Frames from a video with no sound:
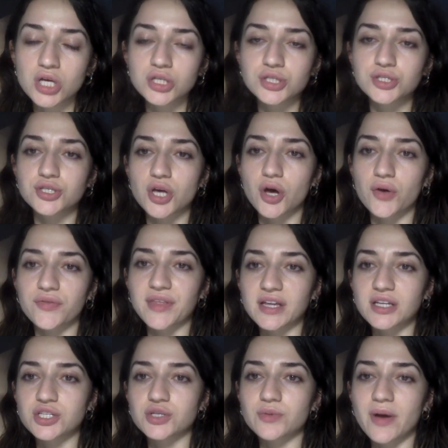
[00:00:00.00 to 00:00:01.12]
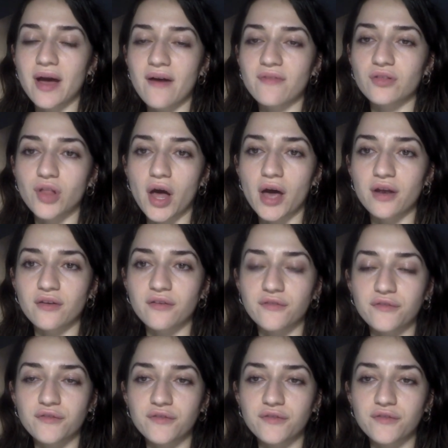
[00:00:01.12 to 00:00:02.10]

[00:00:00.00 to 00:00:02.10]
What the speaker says: So they do have a lot of